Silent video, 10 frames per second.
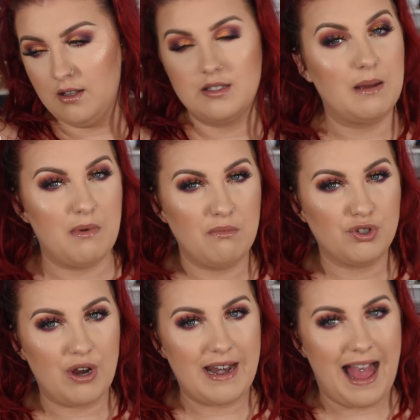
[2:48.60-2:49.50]
someone
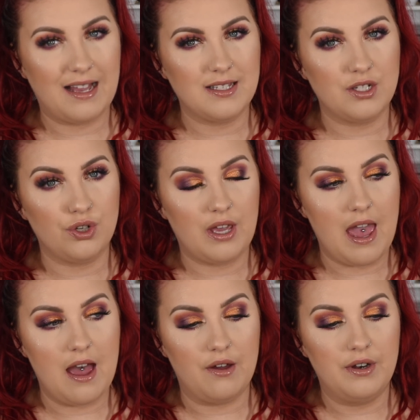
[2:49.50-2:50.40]
was trying to access your
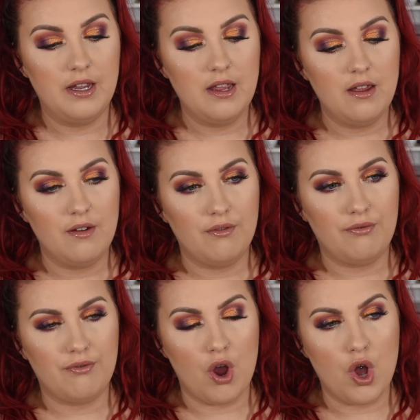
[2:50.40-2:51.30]
account
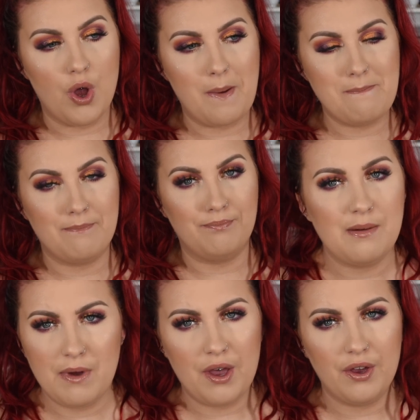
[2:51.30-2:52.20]
from
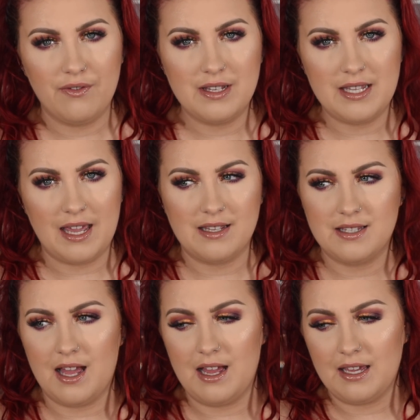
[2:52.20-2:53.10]
somewhere overseas.
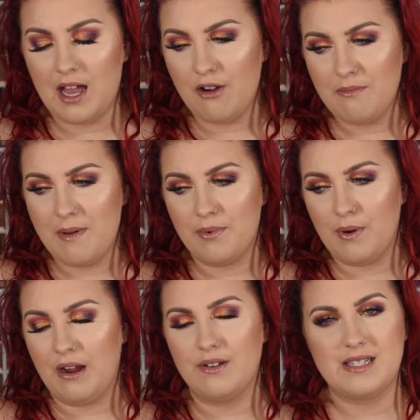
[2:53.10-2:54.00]
I can't remember
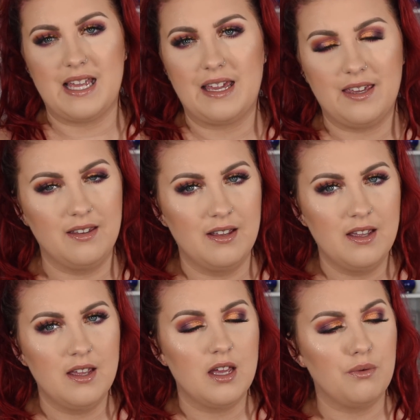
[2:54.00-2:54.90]
where. It was like,
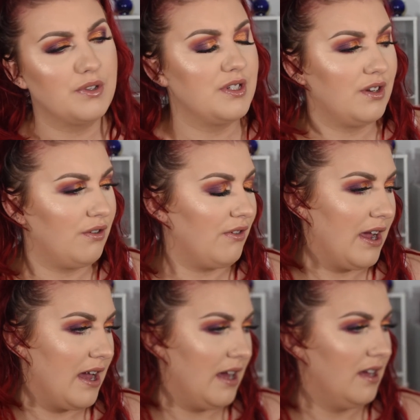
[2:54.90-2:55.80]
it wasn't
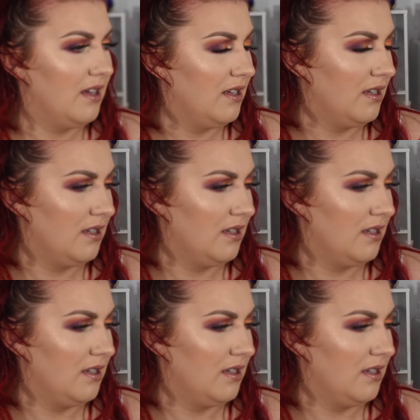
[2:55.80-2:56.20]
Korea.